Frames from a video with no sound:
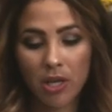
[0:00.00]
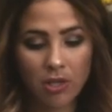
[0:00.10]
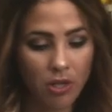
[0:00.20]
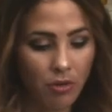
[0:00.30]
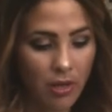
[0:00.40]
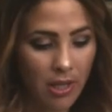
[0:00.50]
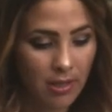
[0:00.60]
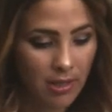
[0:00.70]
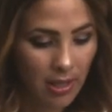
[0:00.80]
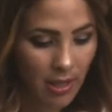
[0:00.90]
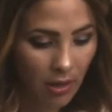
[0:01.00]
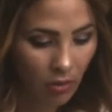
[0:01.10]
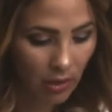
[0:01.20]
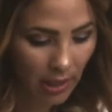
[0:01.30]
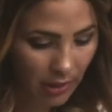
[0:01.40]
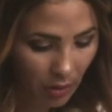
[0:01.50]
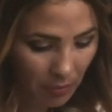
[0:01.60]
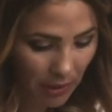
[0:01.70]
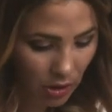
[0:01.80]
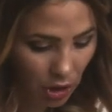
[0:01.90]
So you can see that only a little
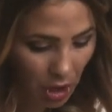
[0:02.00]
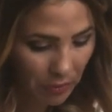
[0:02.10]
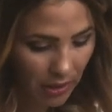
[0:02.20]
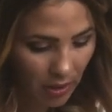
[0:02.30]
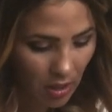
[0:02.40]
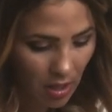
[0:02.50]
bit is showing.